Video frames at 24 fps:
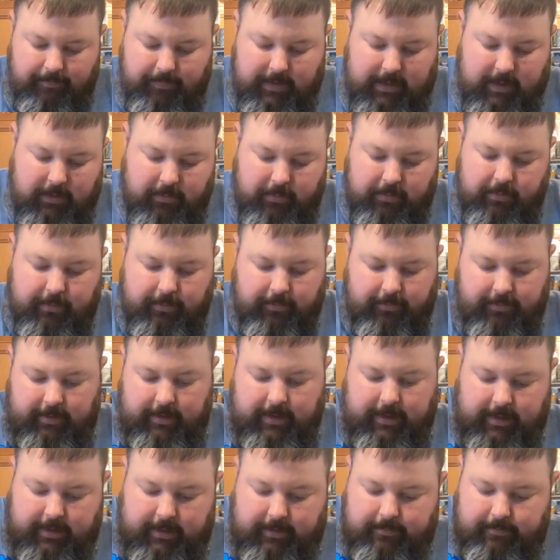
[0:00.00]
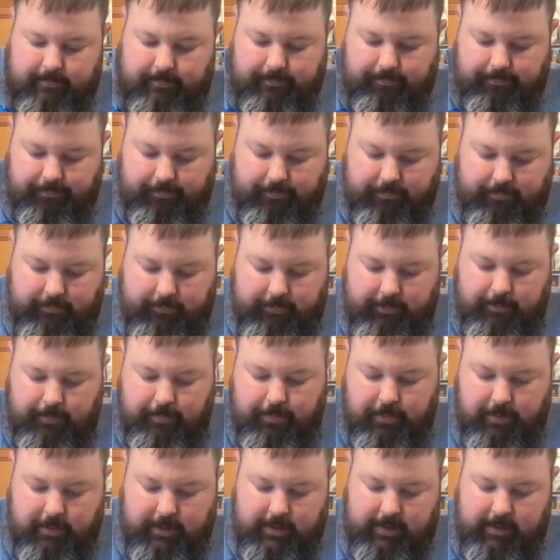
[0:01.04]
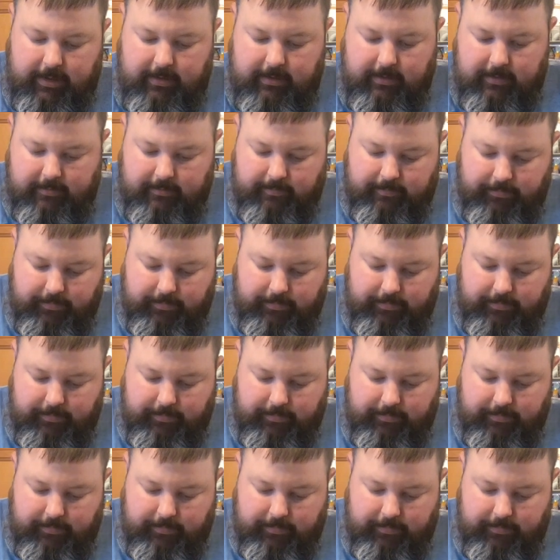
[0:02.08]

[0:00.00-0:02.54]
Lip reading: I would refrain from putting